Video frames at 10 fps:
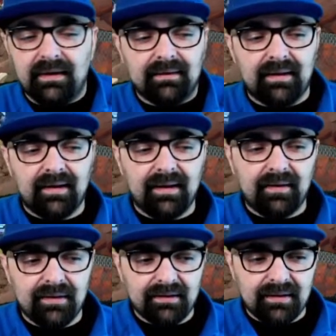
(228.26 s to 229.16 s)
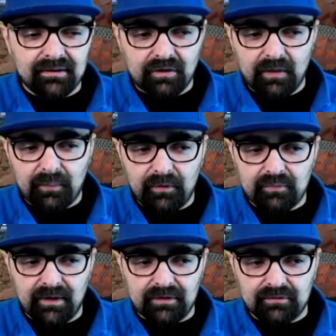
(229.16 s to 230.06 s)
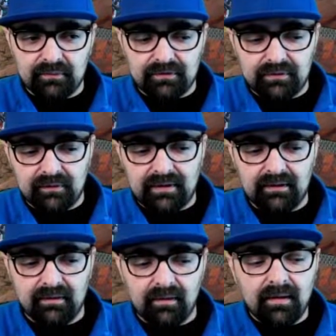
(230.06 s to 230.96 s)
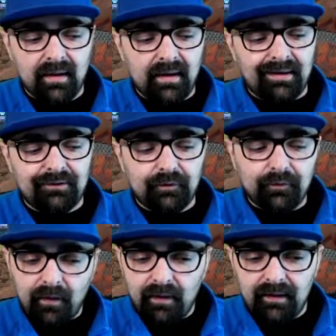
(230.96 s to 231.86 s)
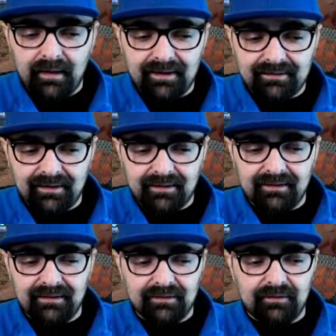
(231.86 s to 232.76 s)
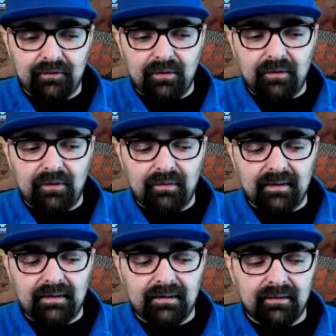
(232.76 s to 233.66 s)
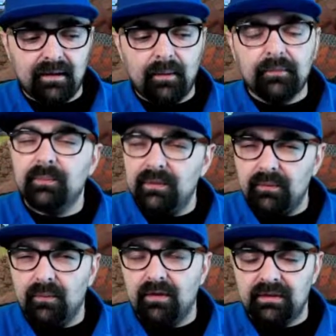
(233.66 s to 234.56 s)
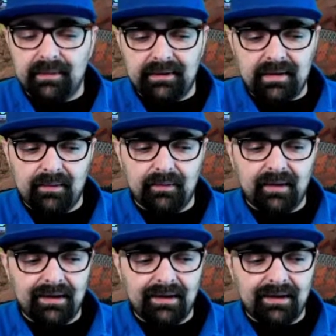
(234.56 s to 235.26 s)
Get that out and then try to push my troops through here. As far as this Inferno right here, I was a bit worried about that one.